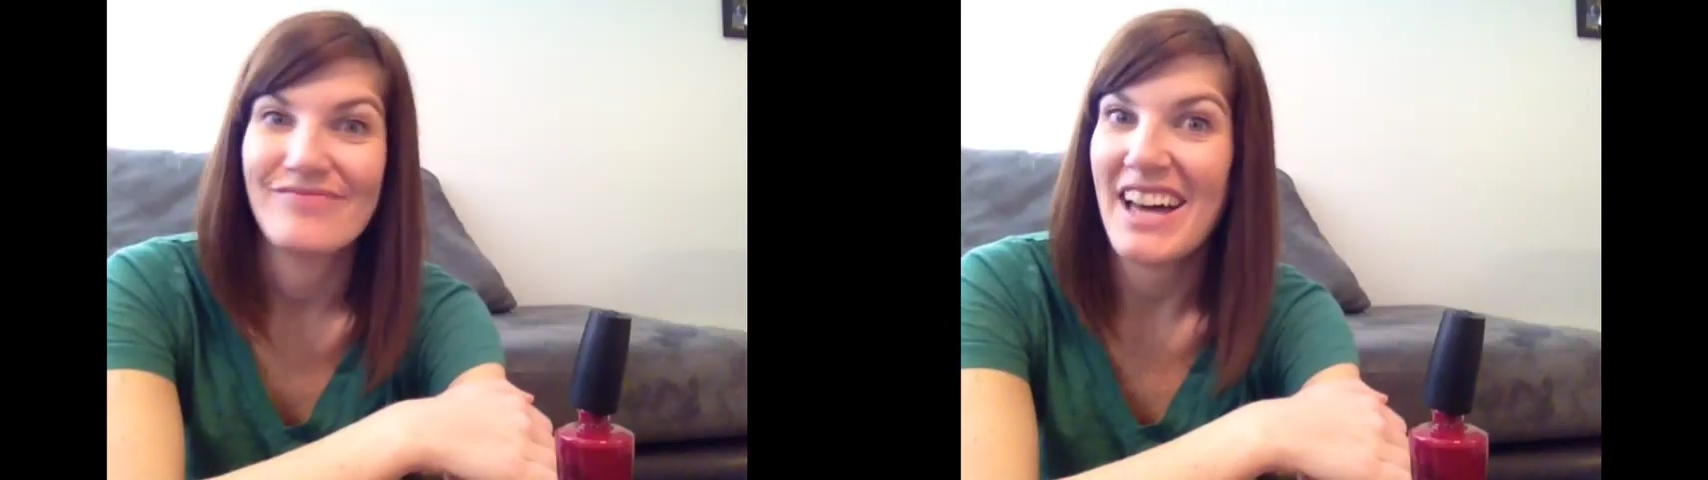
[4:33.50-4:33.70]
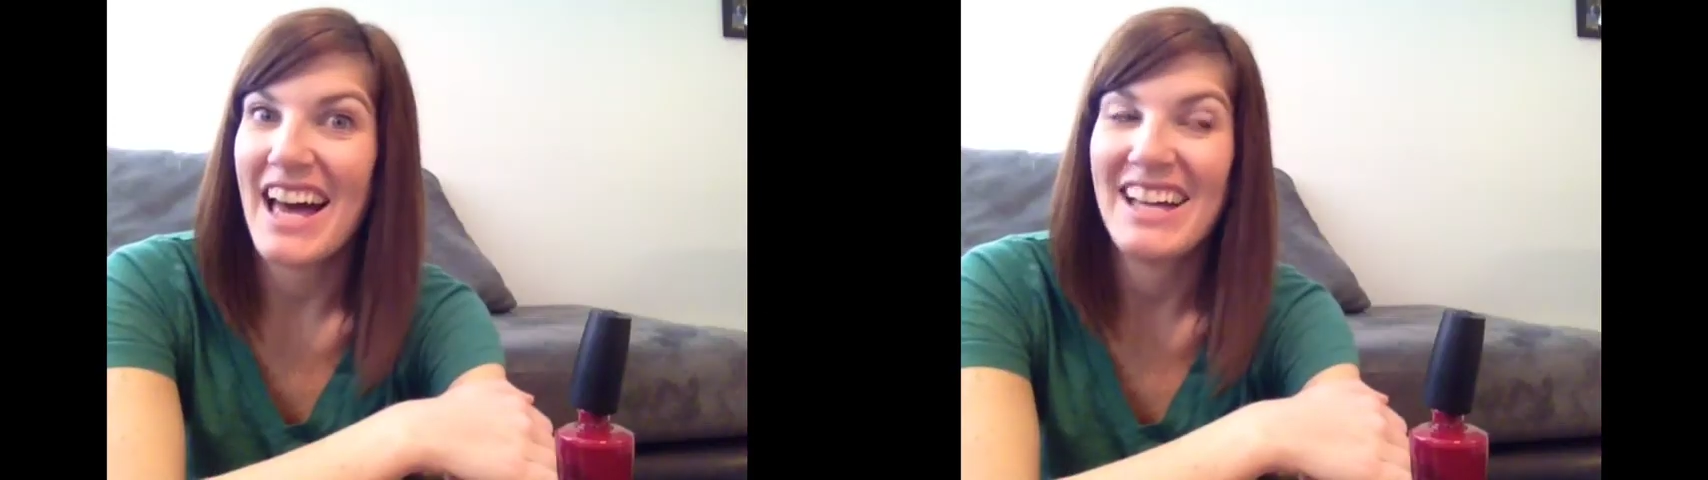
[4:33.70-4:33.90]

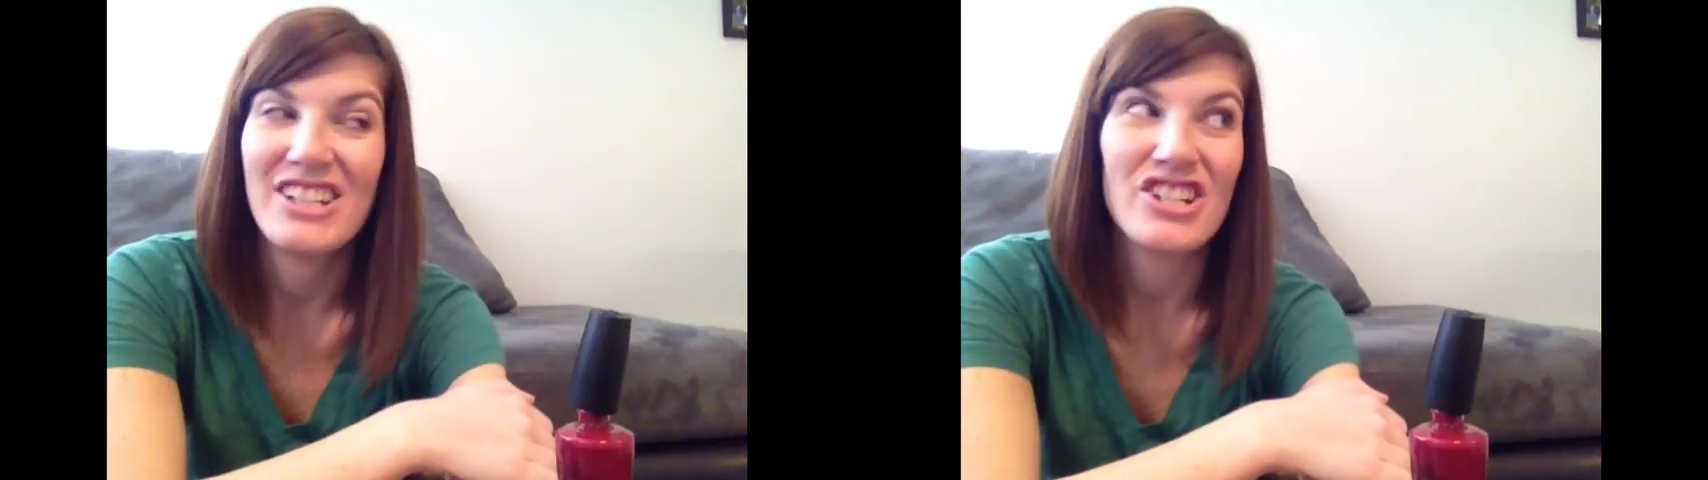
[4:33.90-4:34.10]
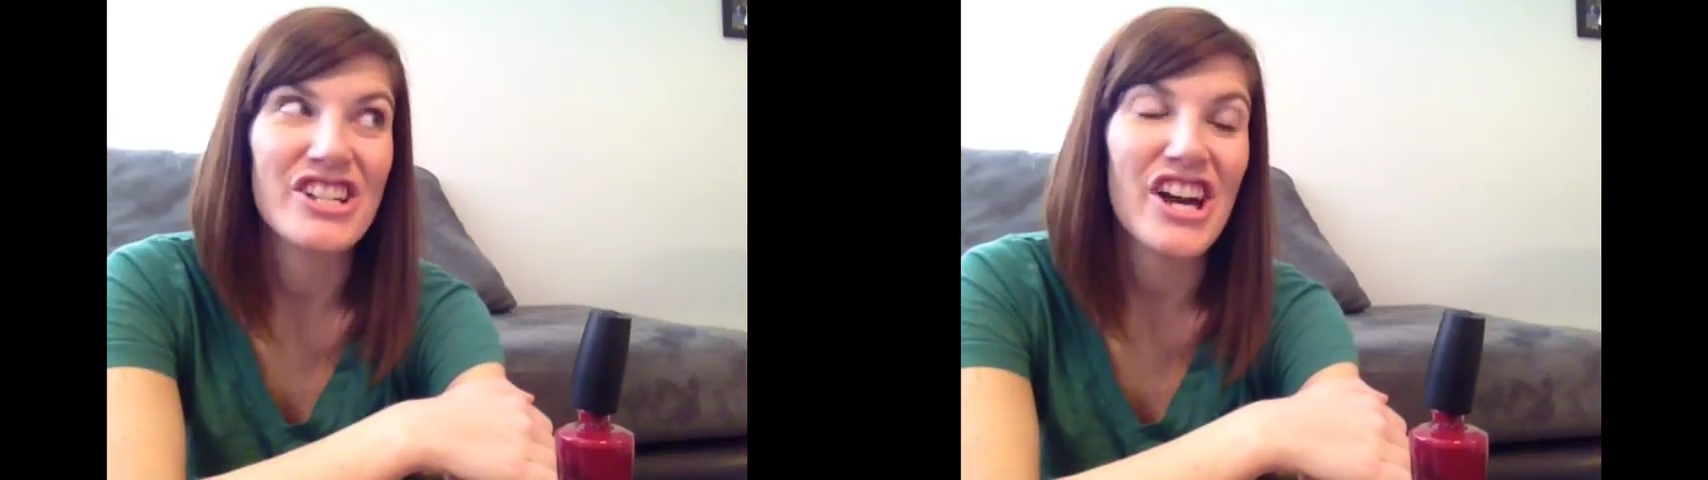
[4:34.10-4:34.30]
I
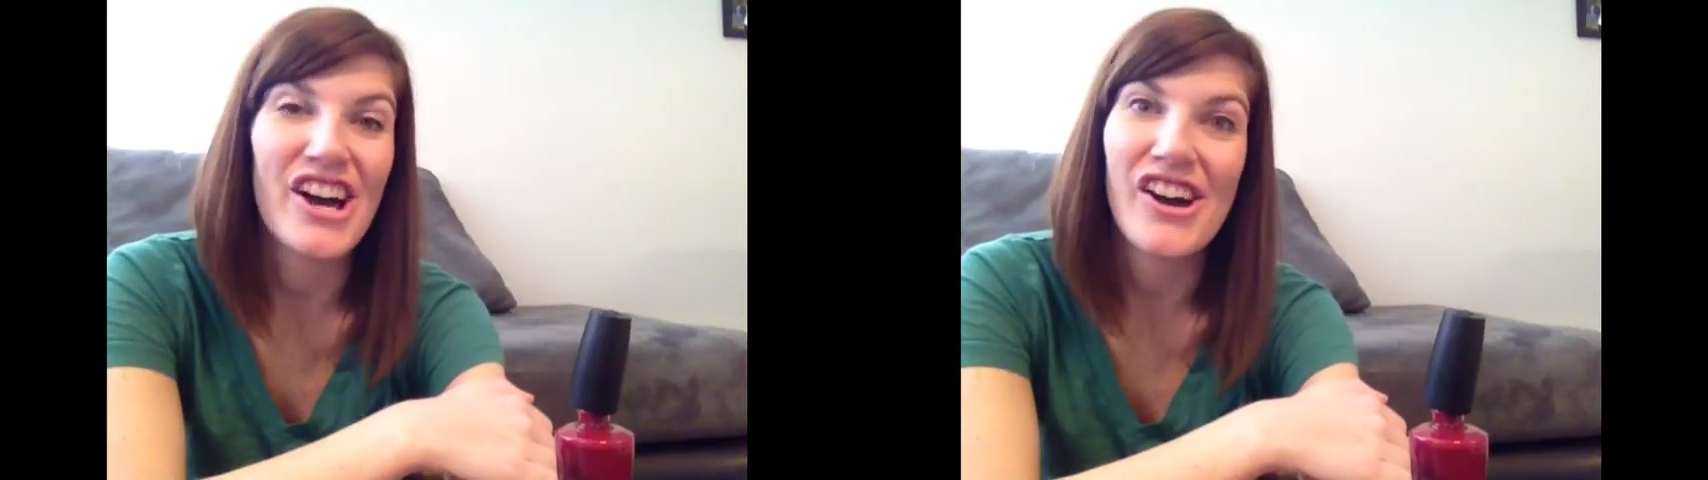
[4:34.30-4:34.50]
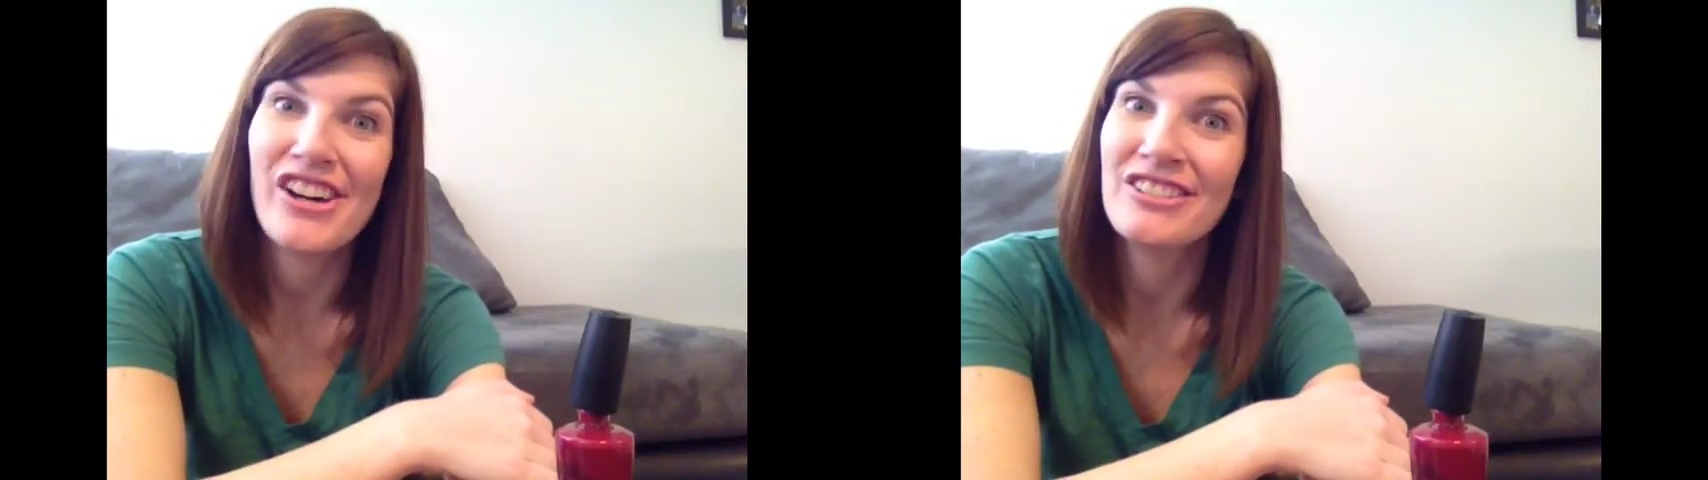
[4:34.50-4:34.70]
don't
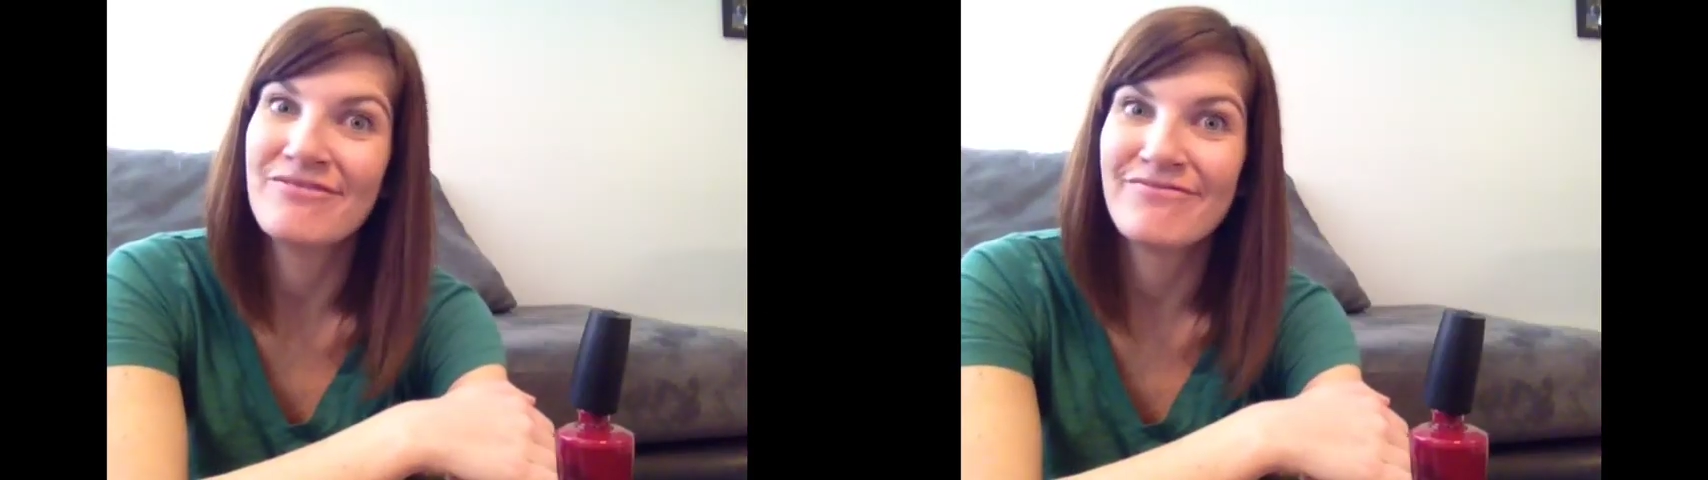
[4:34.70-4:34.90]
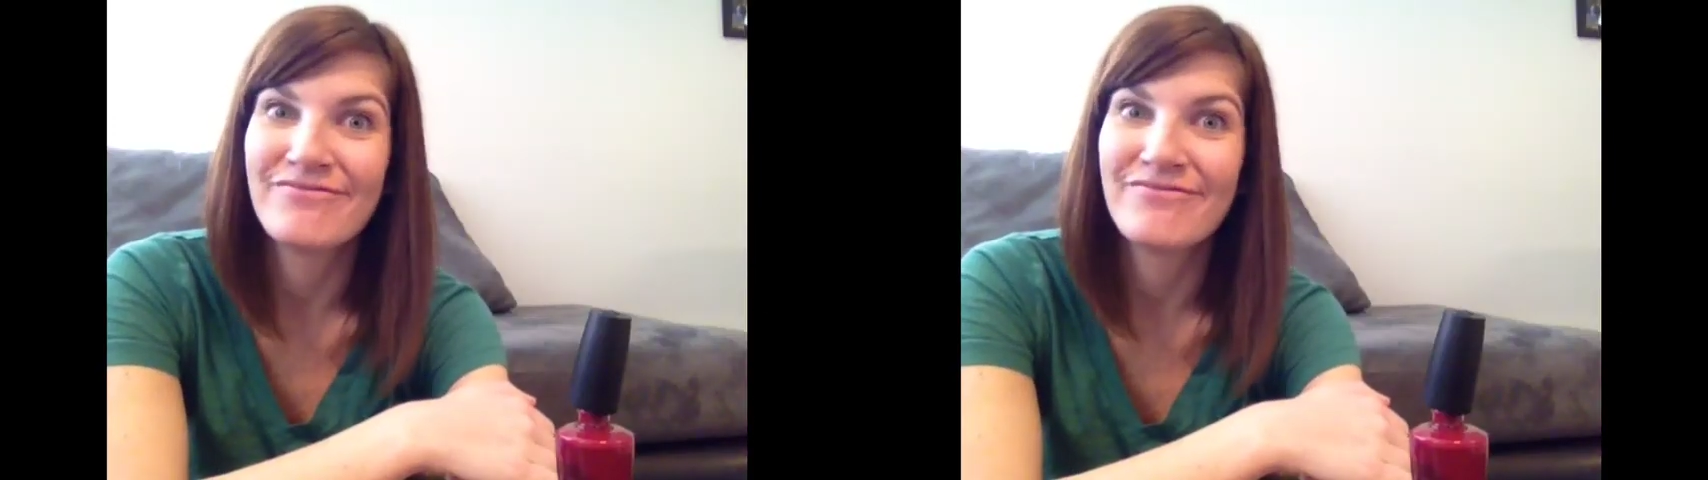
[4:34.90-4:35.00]
know.